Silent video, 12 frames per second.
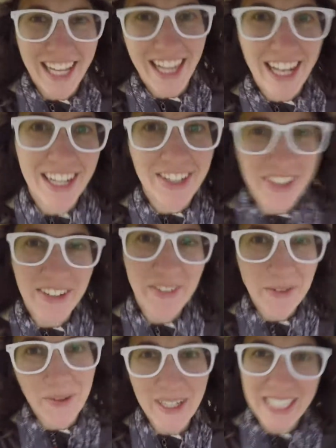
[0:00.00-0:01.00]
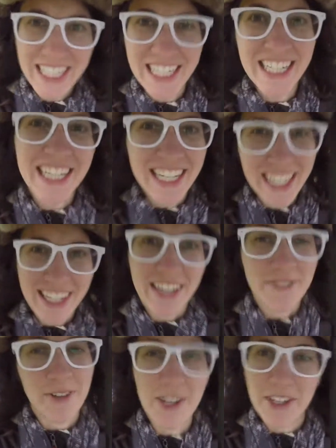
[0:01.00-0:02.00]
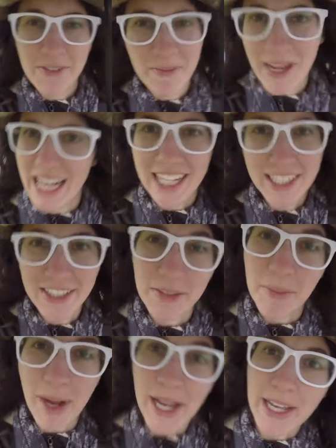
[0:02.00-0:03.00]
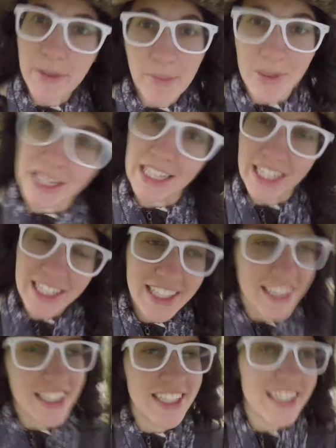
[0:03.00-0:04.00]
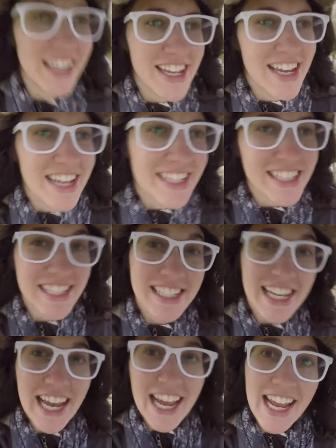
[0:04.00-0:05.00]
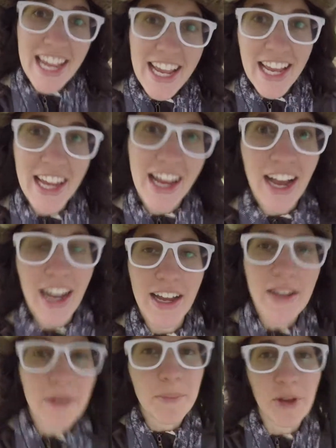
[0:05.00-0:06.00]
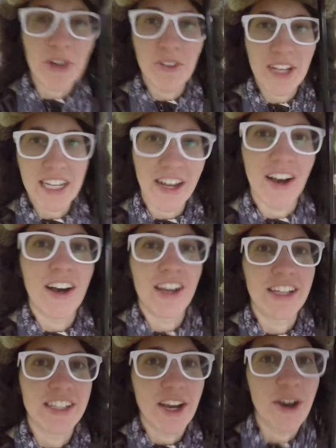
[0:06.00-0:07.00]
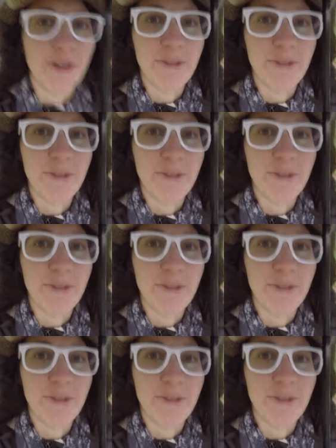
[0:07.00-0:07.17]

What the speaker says: Hello everyone, and welcome back under my umbrella. Today I am going on a